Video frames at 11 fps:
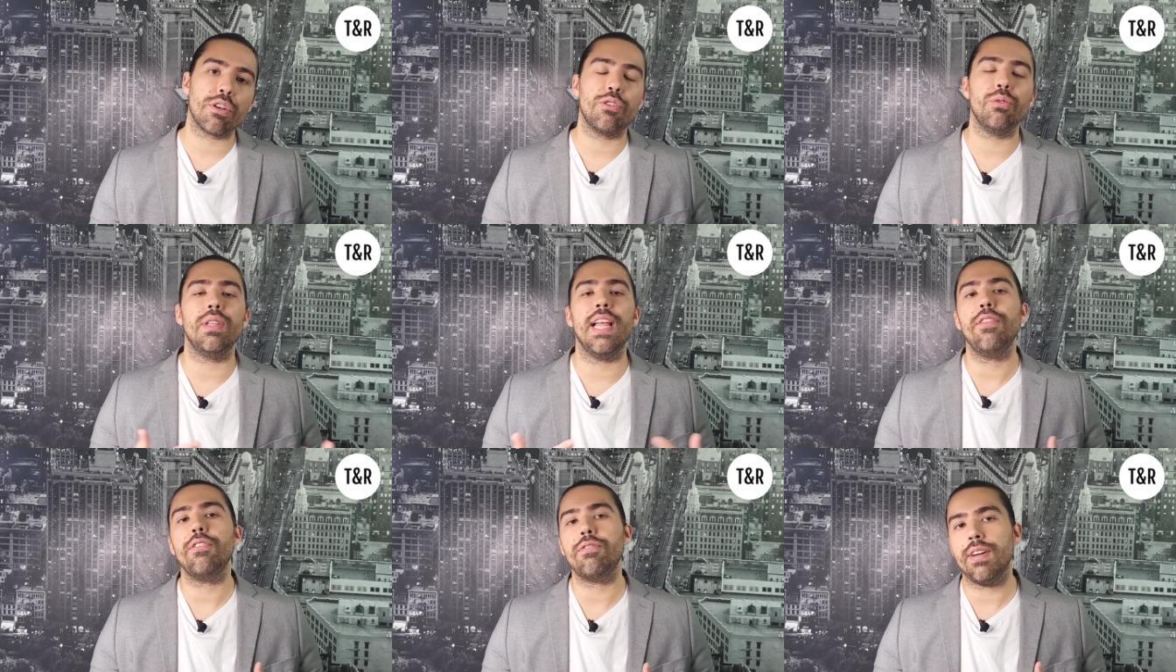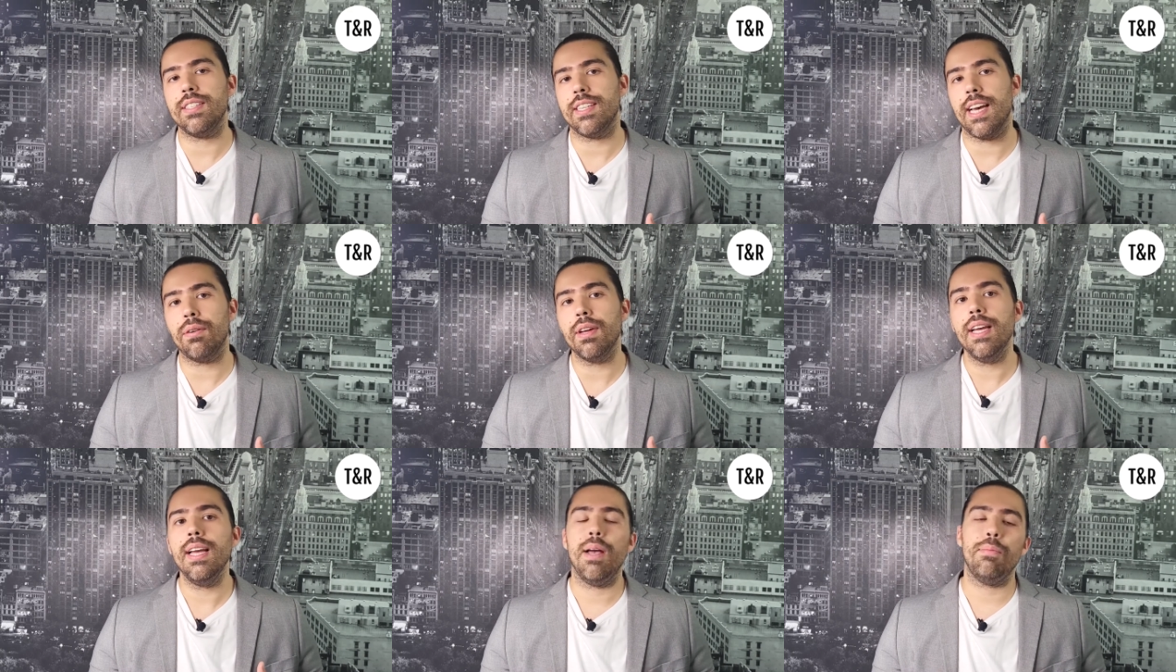lend their funds out
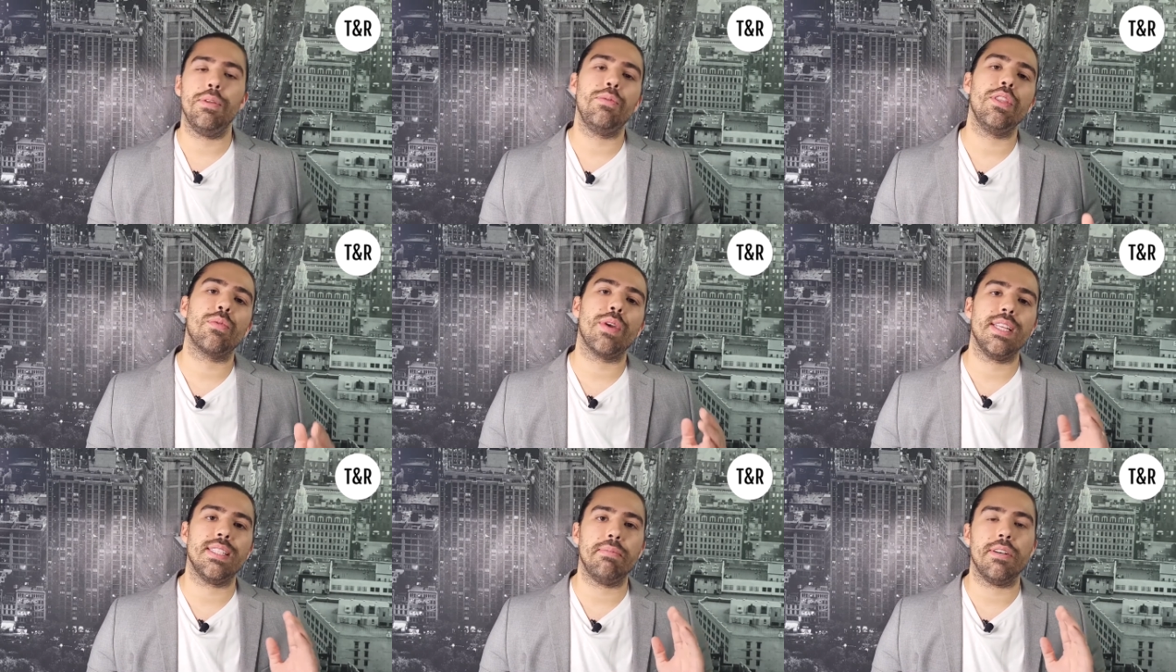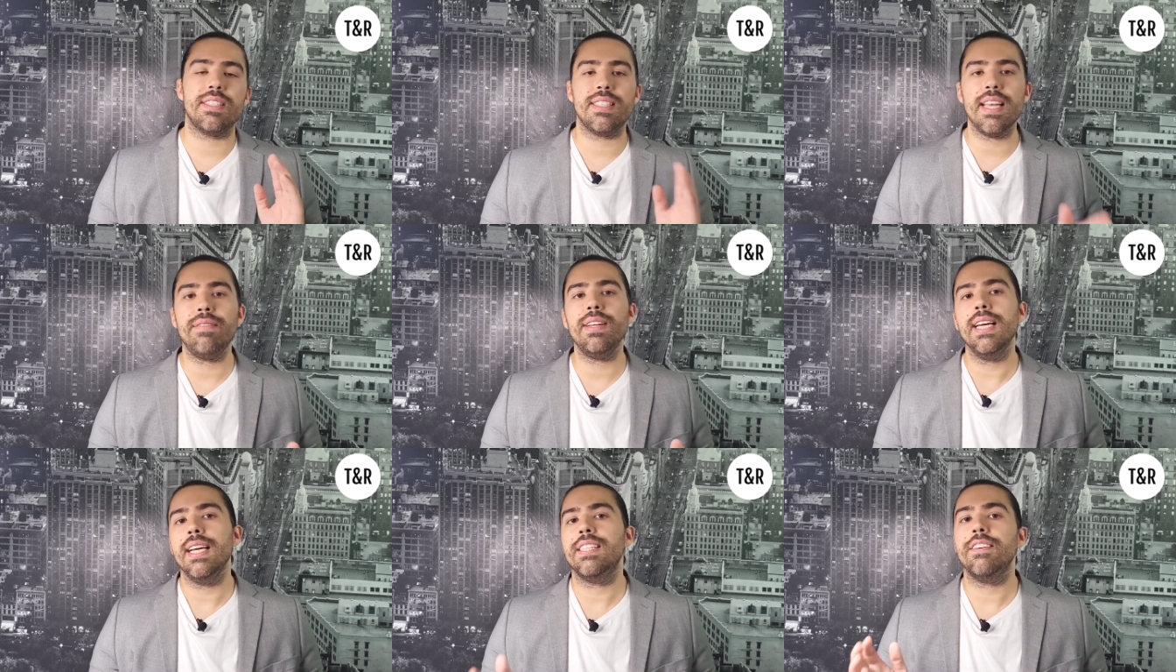between the range of about 7 to
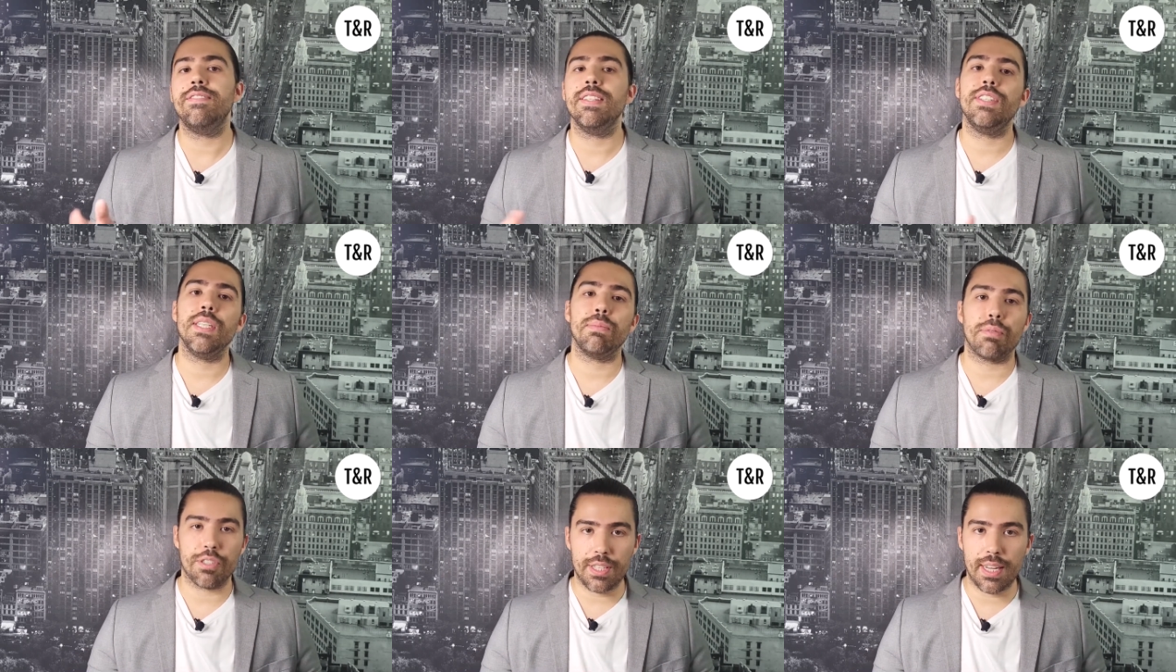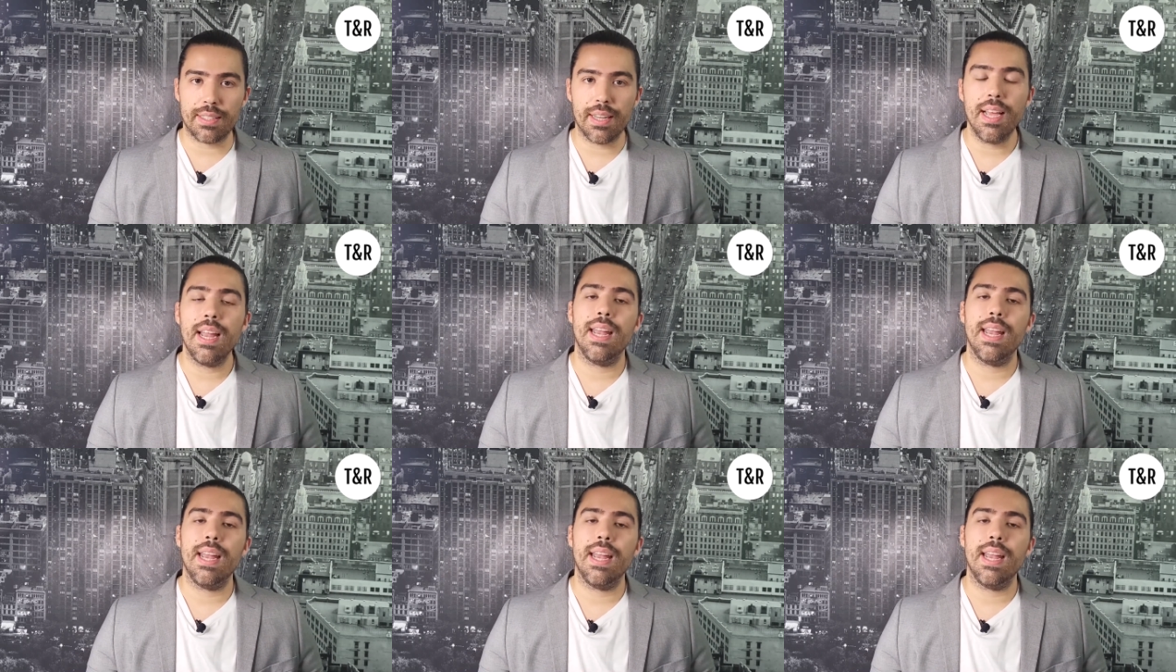15%. Now with